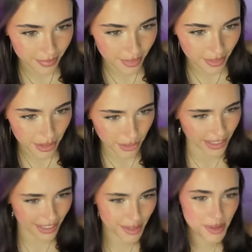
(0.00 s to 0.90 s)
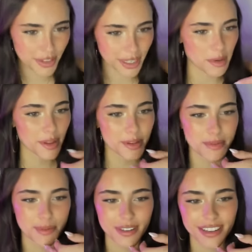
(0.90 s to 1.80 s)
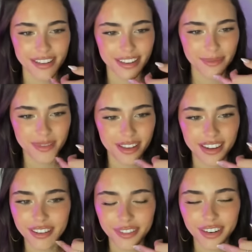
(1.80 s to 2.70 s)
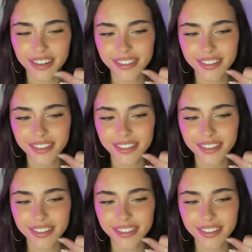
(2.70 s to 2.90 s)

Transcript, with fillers: Okay, no more talking about other people. I am getting afraid.